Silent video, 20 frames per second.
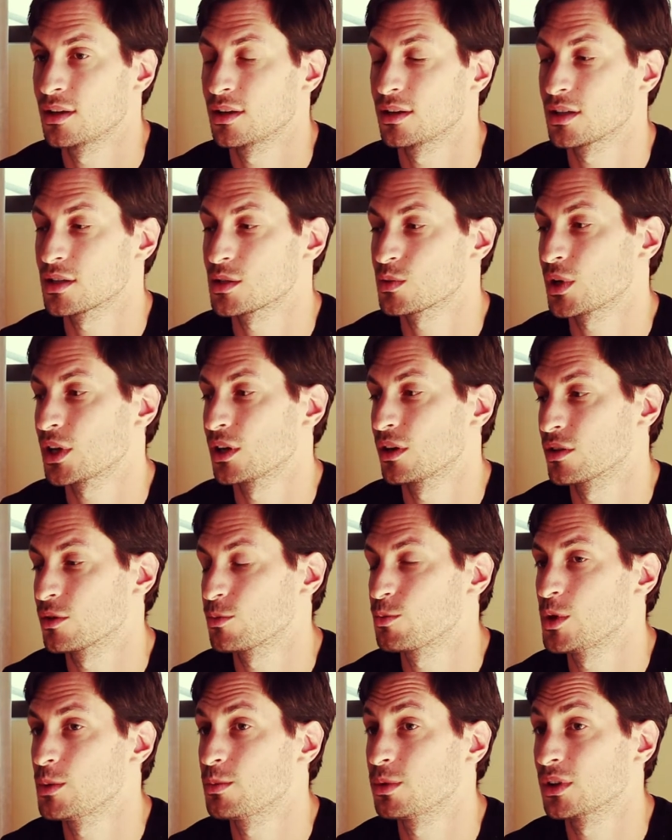And that's where a lot of
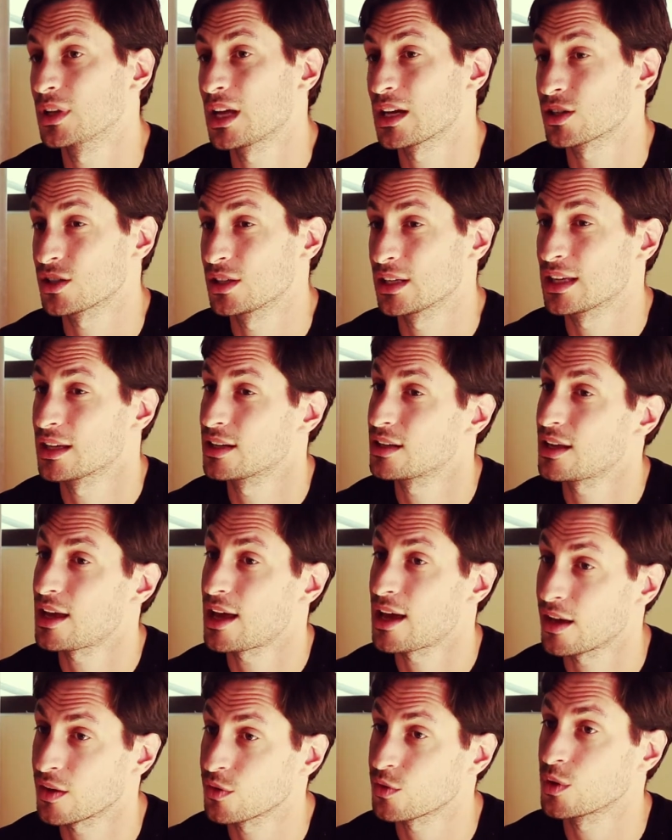people actually get
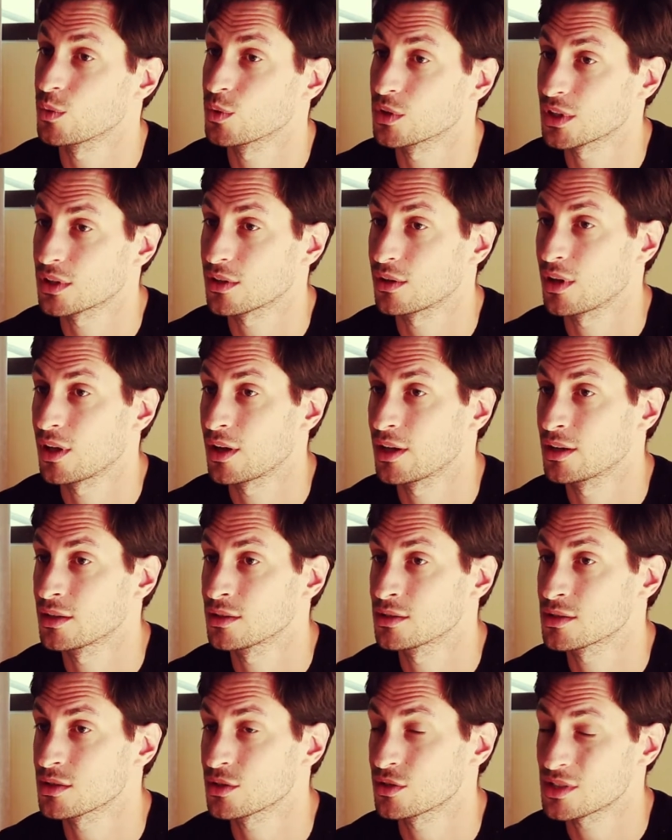angry with the
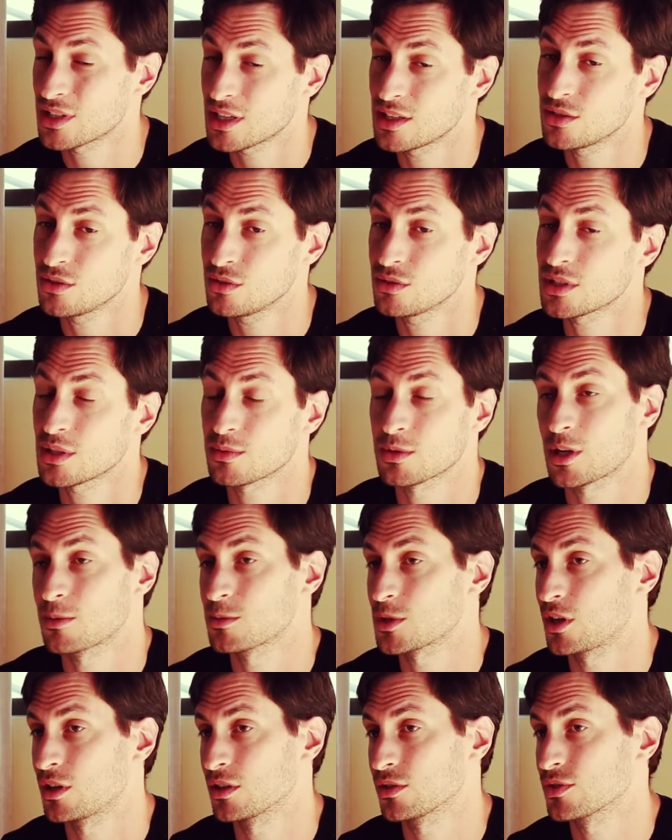client because they do
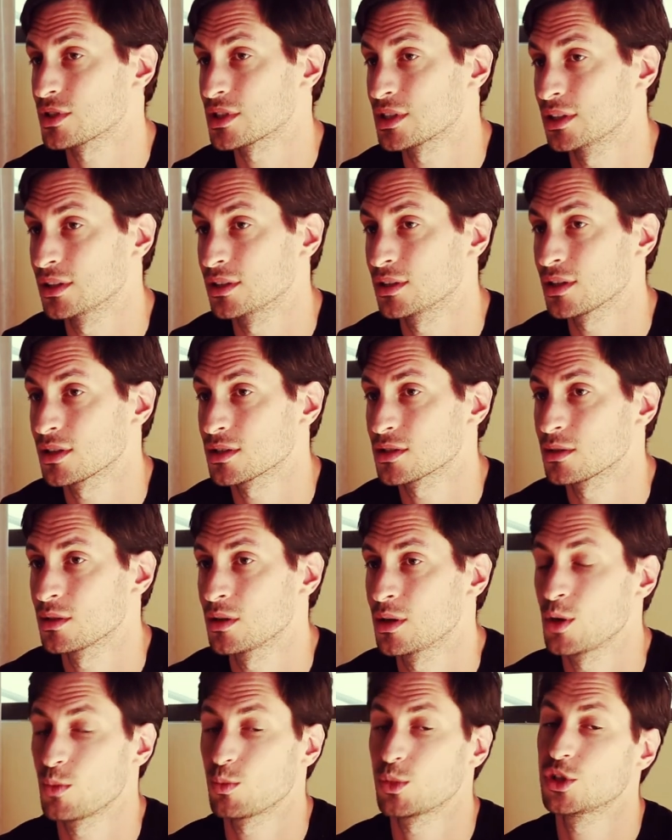sometimes ask for silly things
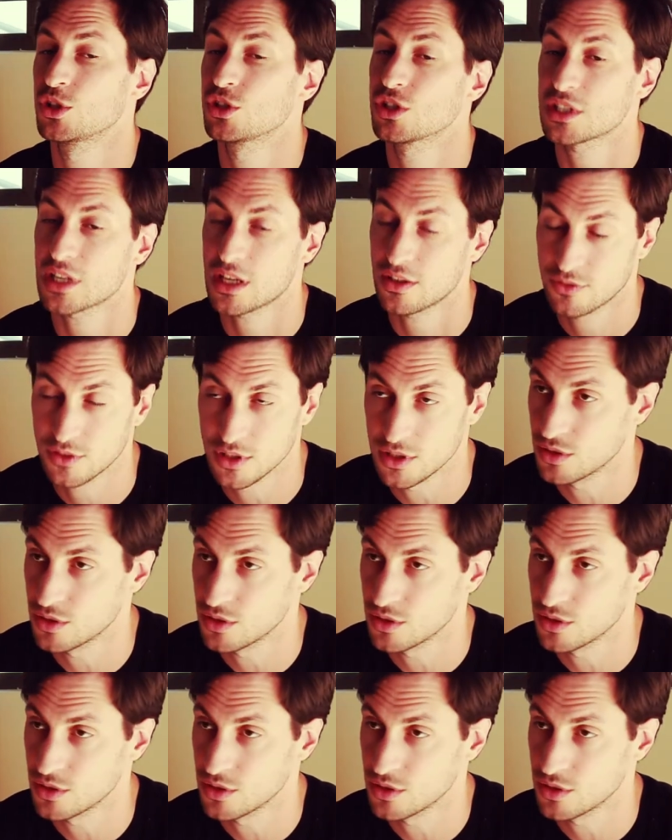but you just have to